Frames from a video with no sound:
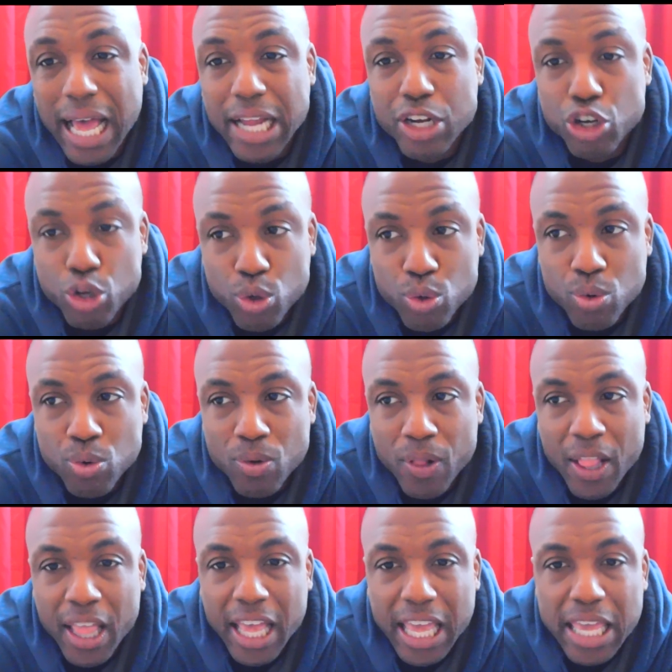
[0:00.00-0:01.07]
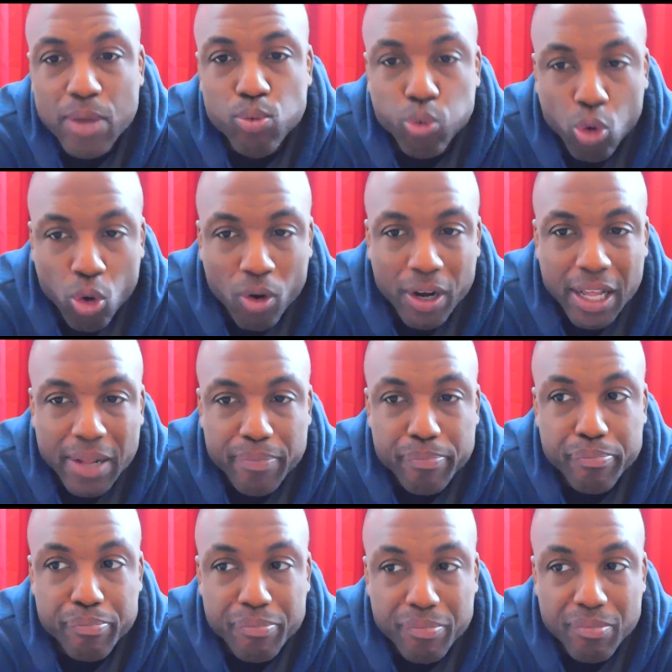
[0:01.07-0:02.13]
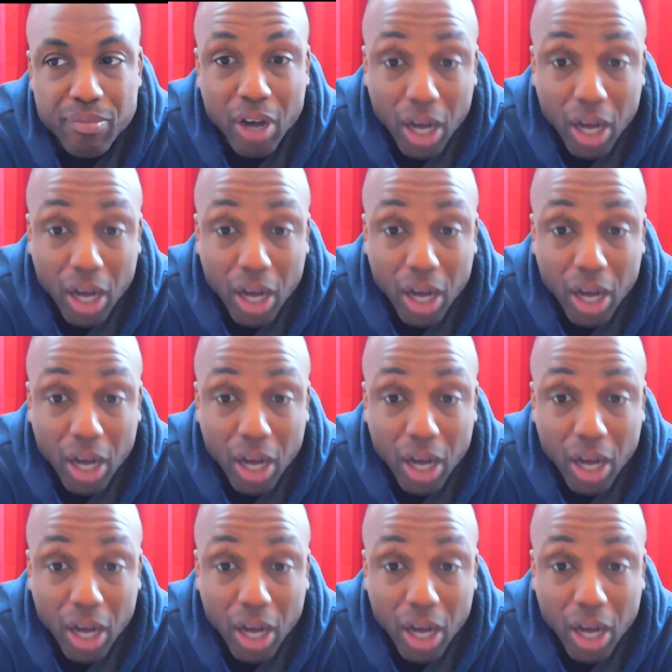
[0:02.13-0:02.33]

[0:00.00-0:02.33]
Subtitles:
I knew he wanted